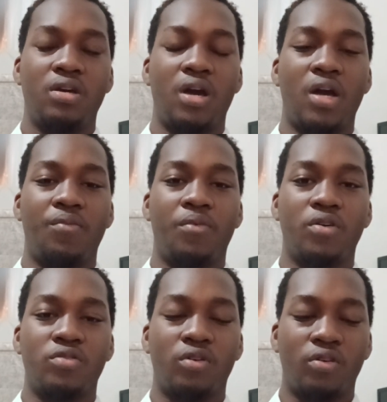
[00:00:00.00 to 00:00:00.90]
And we
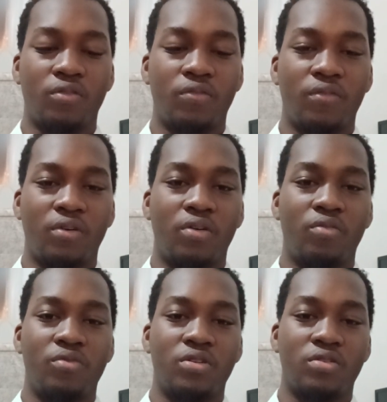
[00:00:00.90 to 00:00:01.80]
also
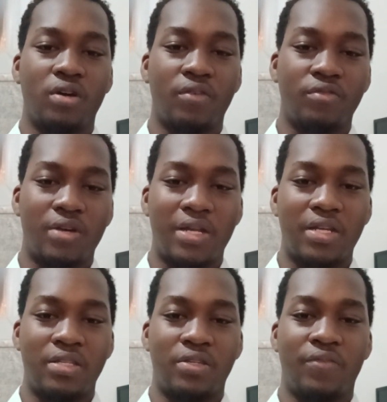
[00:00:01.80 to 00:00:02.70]
have to
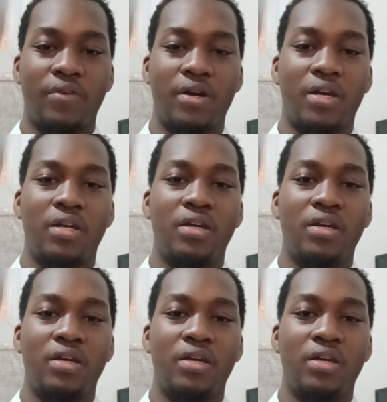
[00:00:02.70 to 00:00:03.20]
identify